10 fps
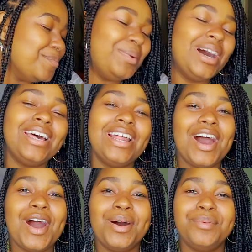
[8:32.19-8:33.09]
But
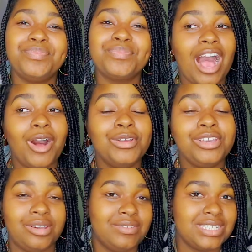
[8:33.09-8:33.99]
um, our
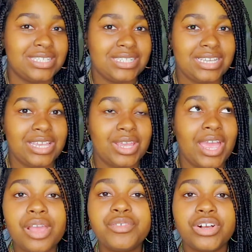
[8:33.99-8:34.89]
university was
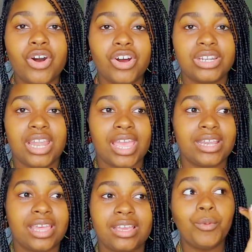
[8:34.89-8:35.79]
never
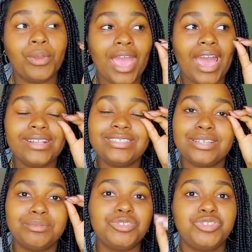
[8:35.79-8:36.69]
online. Like, we had
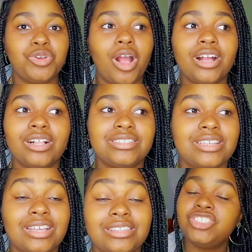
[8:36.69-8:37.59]
some
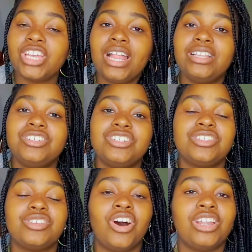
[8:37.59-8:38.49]
struggles, like
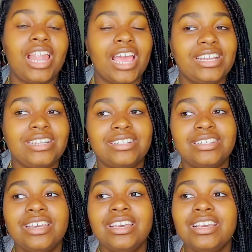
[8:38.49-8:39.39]
challenges online,
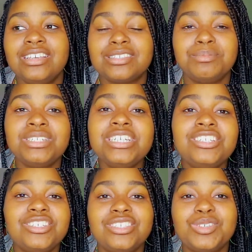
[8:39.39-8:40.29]
and some
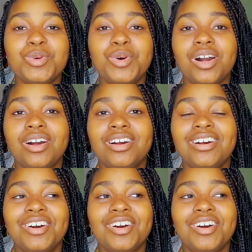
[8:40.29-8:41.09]
teachers who are...